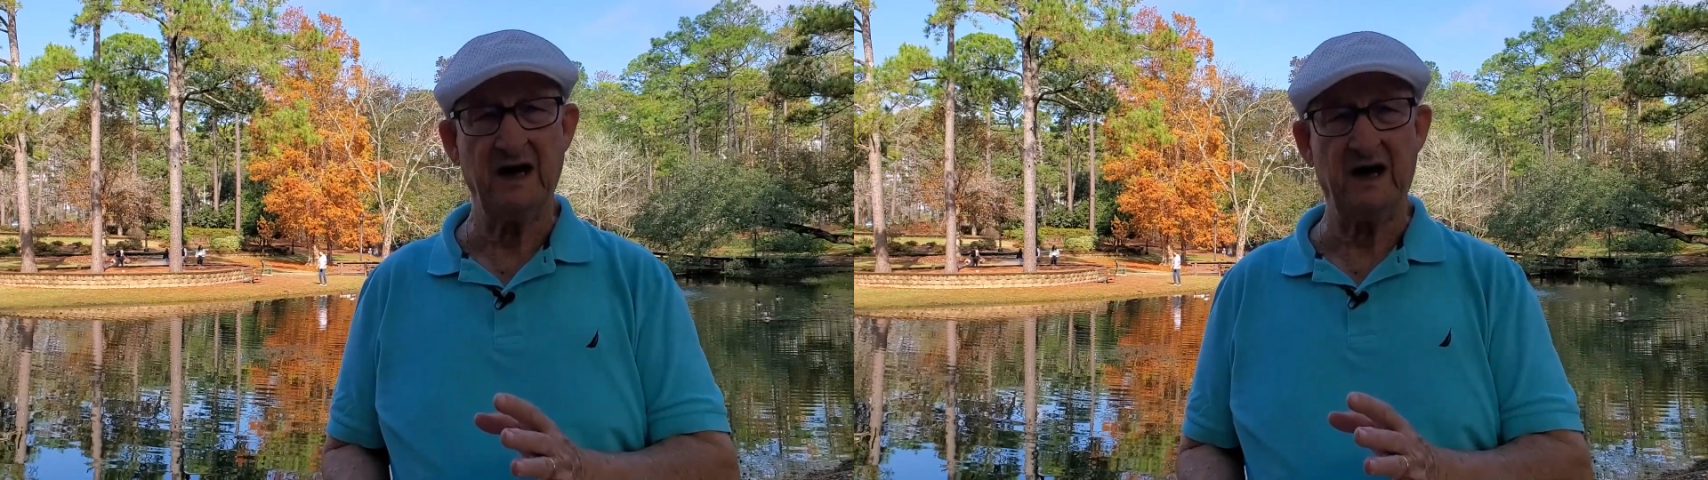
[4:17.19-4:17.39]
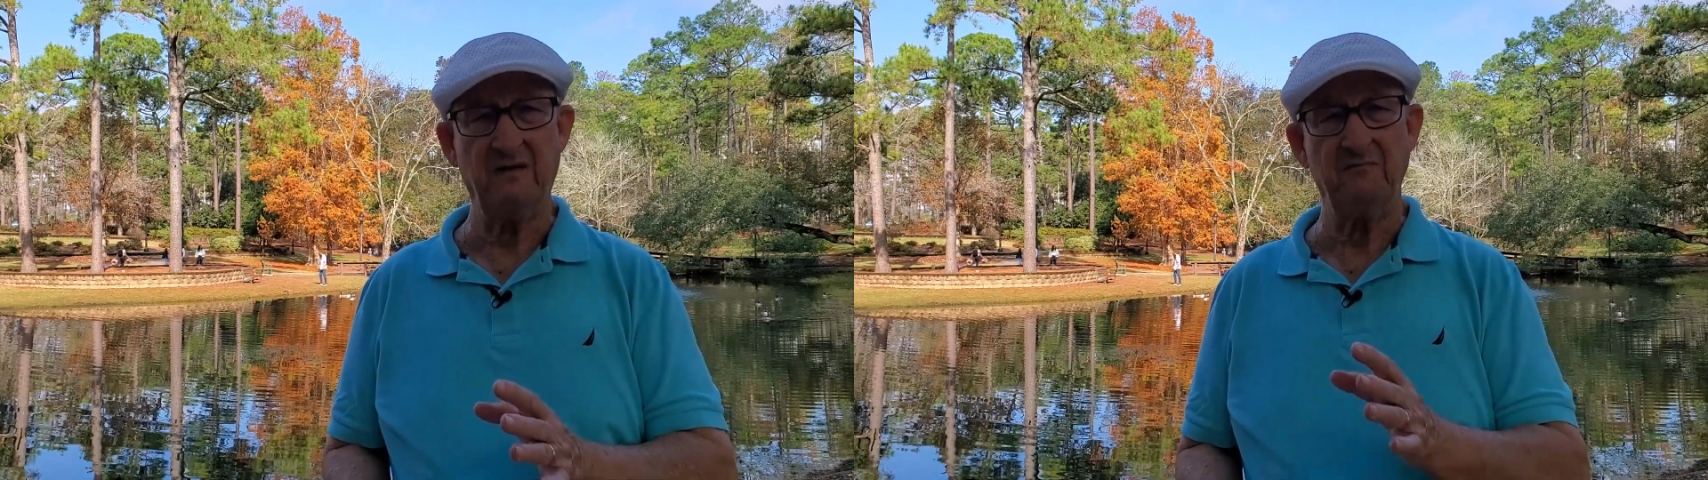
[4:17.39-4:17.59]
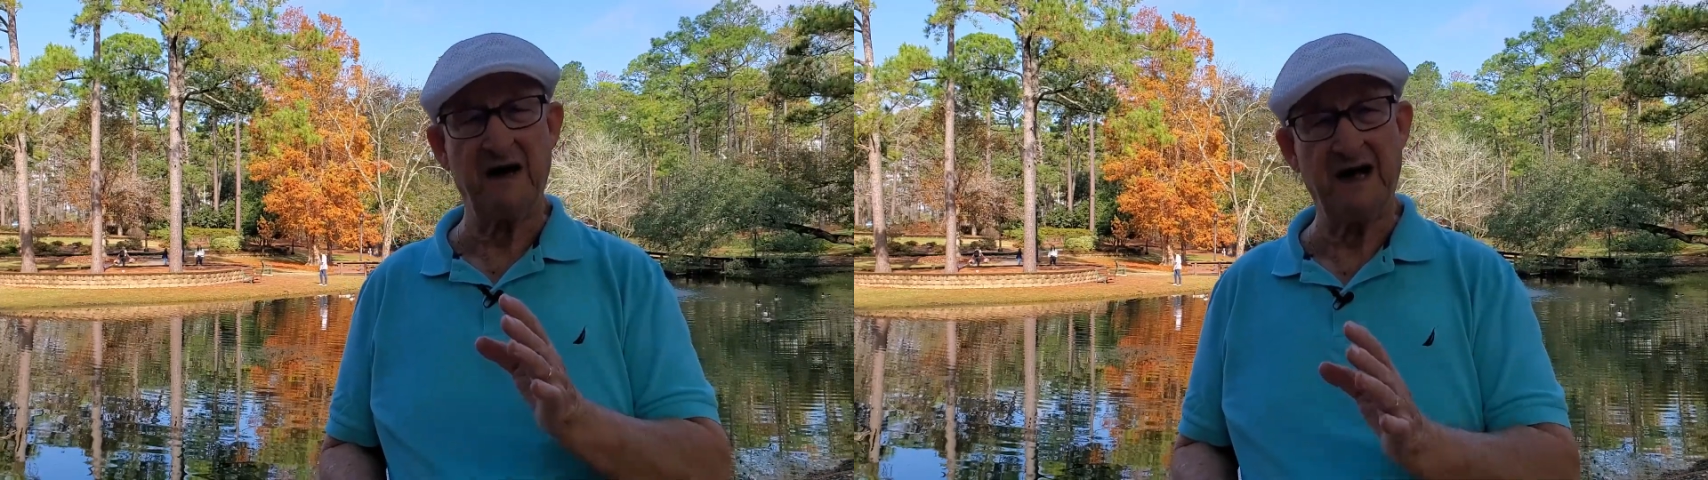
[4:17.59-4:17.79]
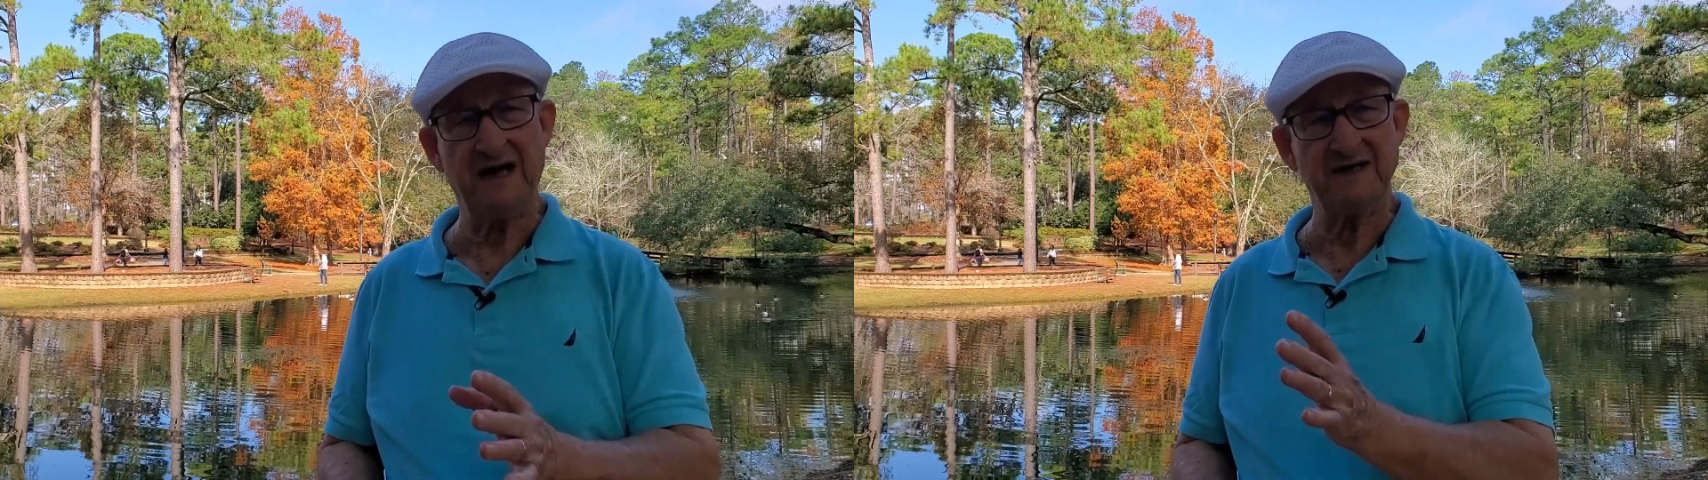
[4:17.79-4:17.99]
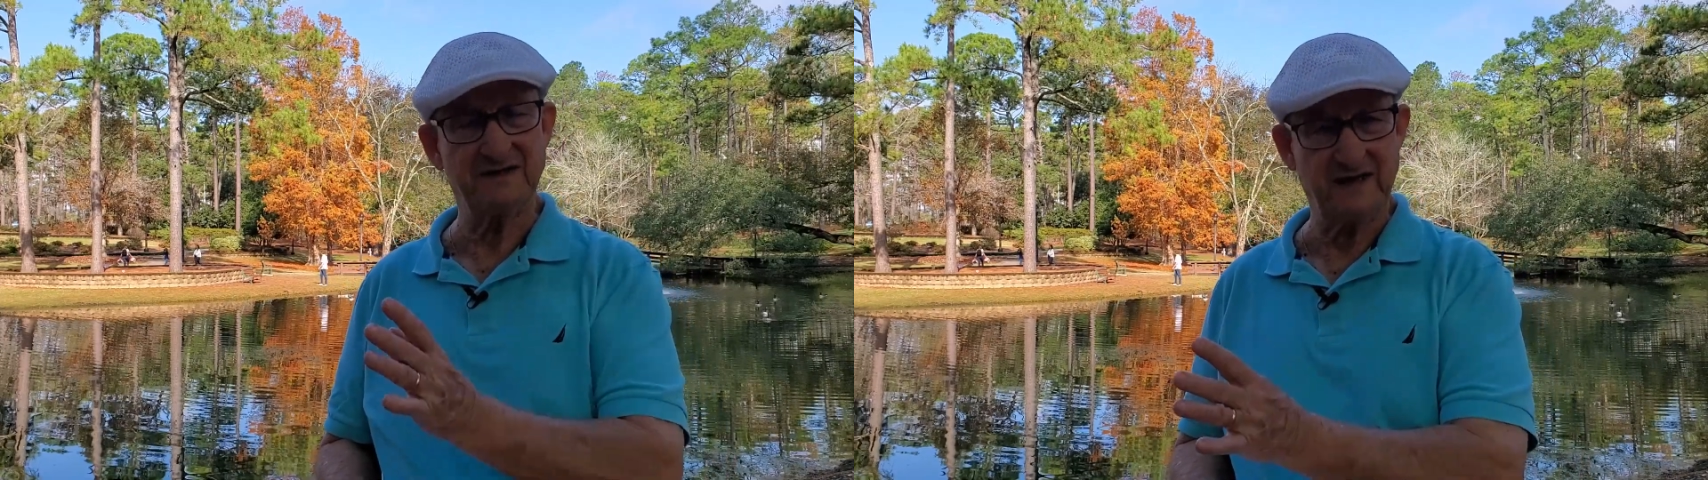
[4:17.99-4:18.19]
our
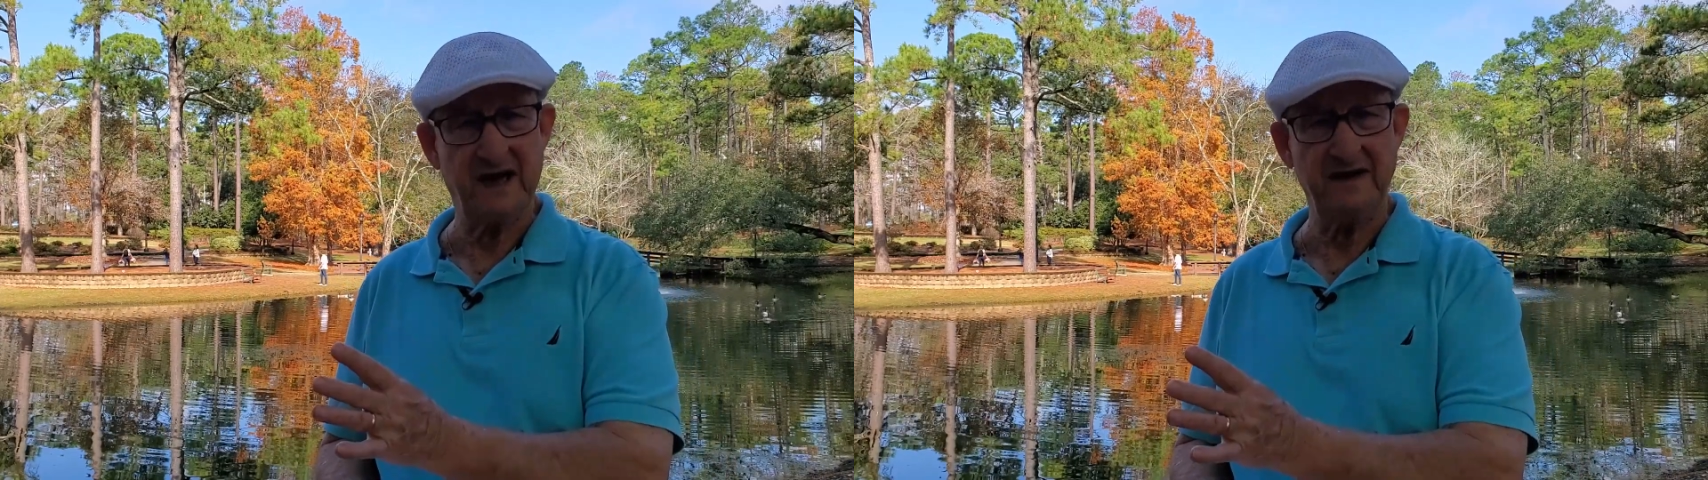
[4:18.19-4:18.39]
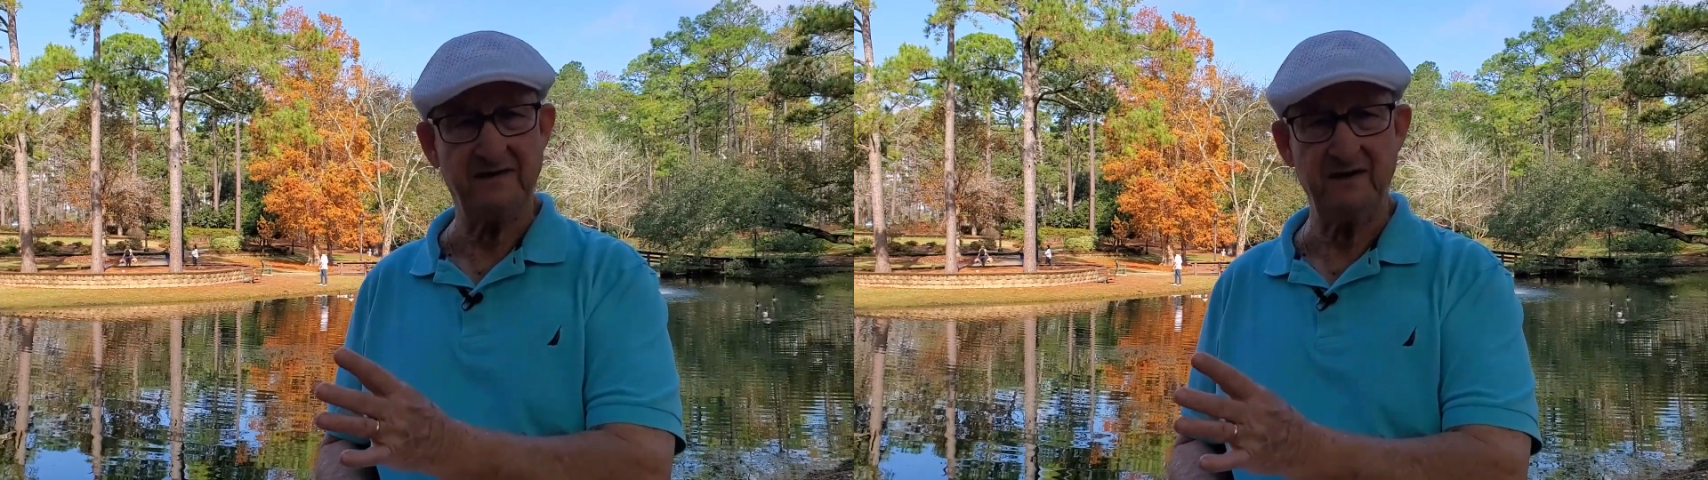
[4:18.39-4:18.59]
mindset.